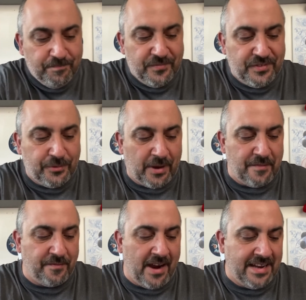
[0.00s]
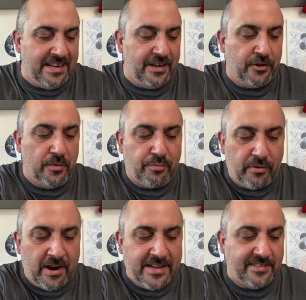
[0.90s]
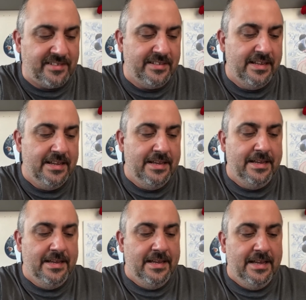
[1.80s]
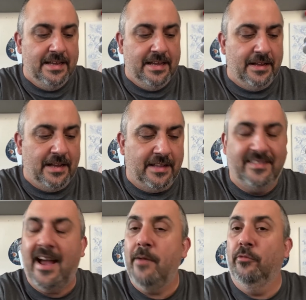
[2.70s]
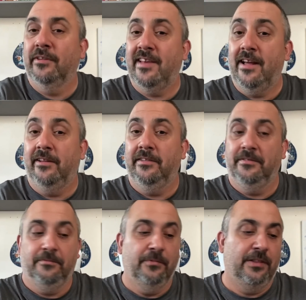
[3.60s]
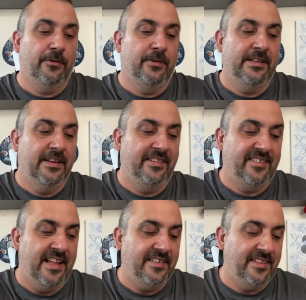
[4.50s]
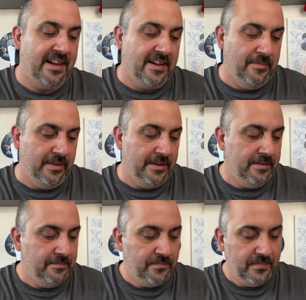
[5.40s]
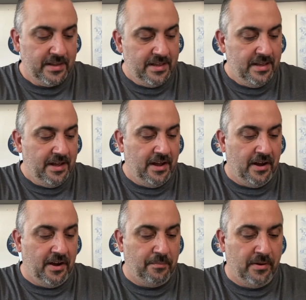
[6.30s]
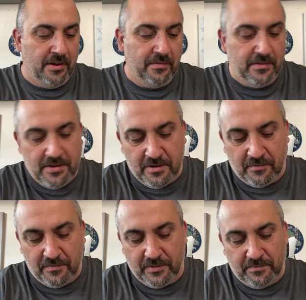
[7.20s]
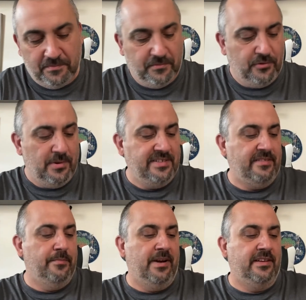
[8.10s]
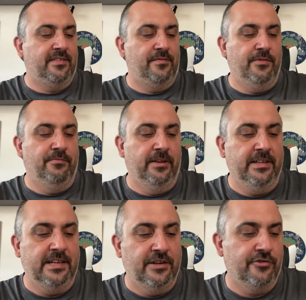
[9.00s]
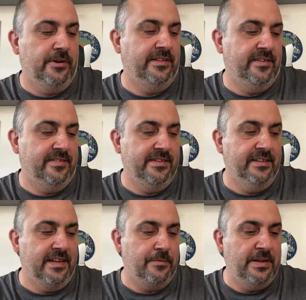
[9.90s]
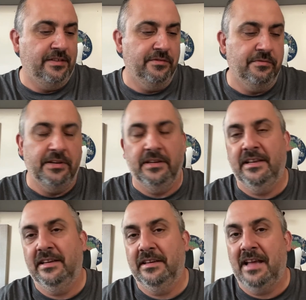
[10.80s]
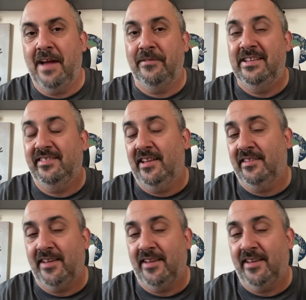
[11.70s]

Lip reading: Do I find it a good price? Time will tell with all the other scents that come in. But, you know, for 27 bucks, if you really enjoy Disney like we do and have any scents at